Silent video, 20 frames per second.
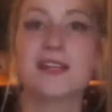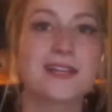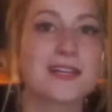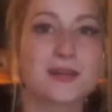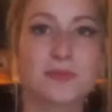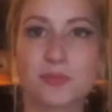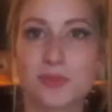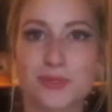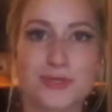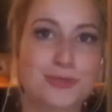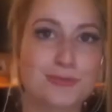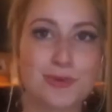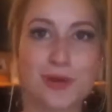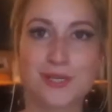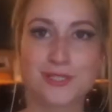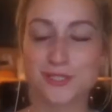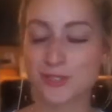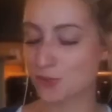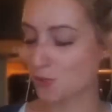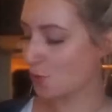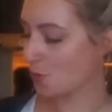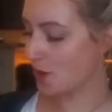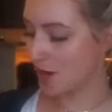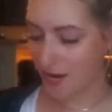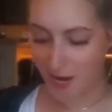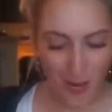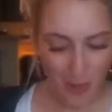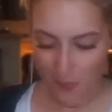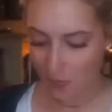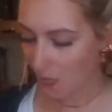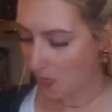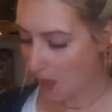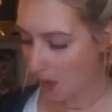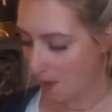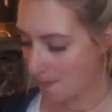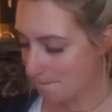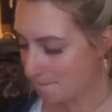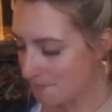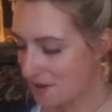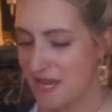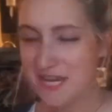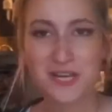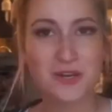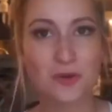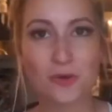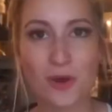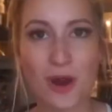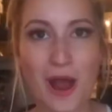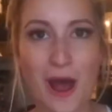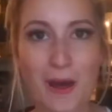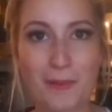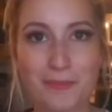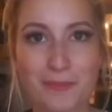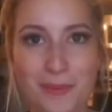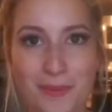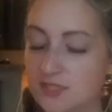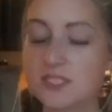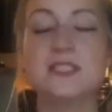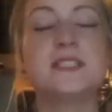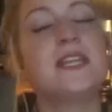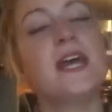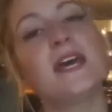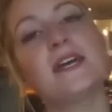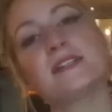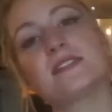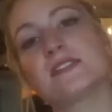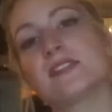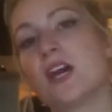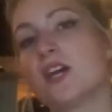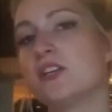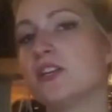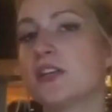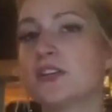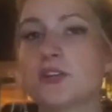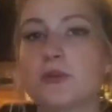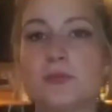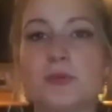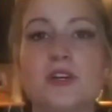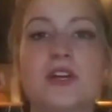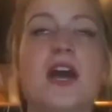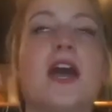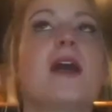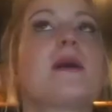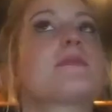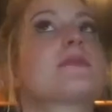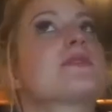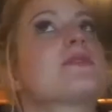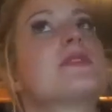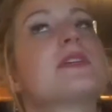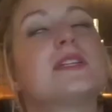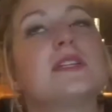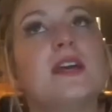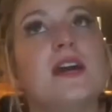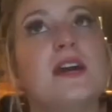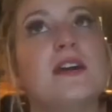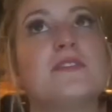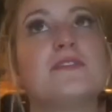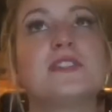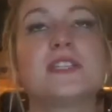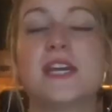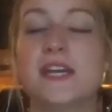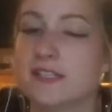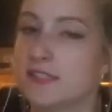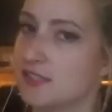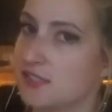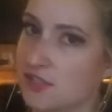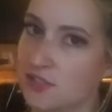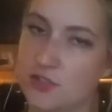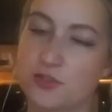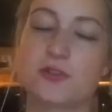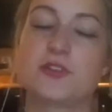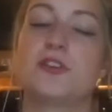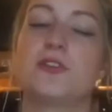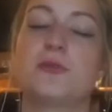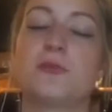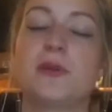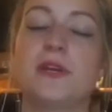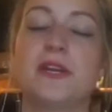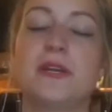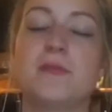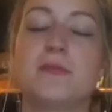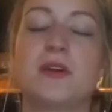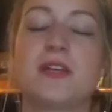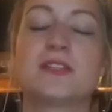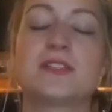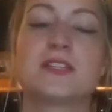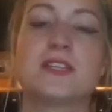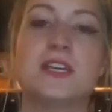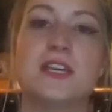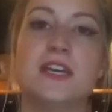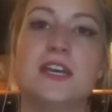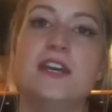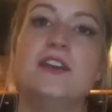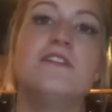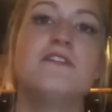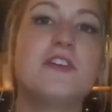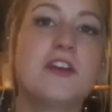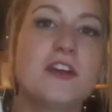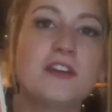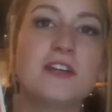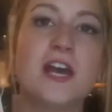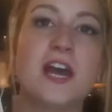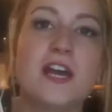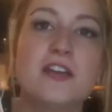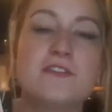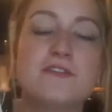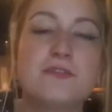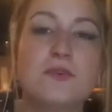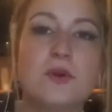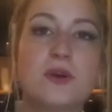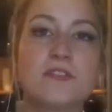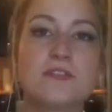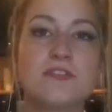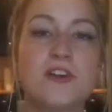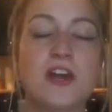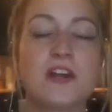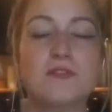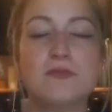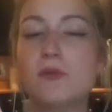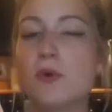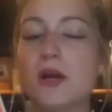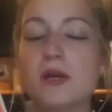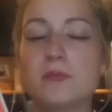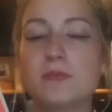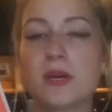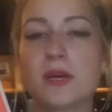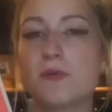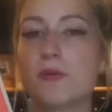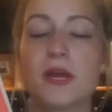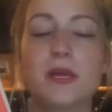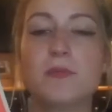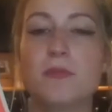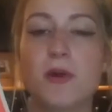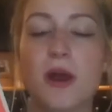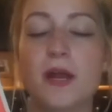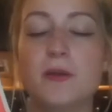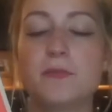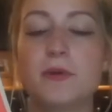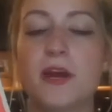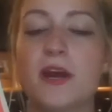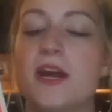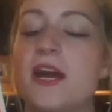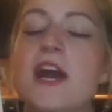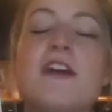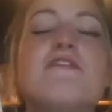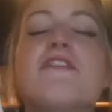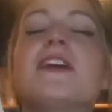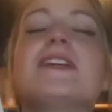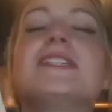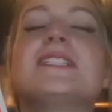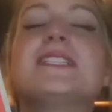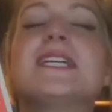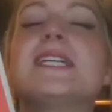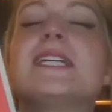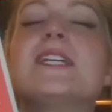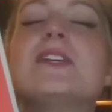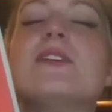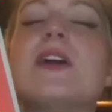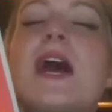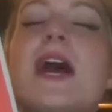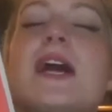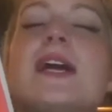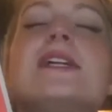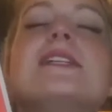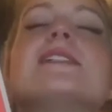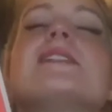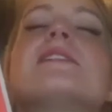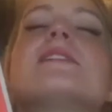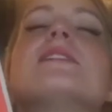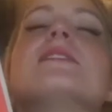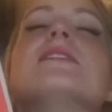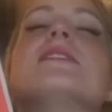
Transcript: it at Book Depository. Pick her up. Next, another book I absolutely loved. Had such a good reading month. Fahrenheit 451 by Ray Bradbury. I finally did it, you guys.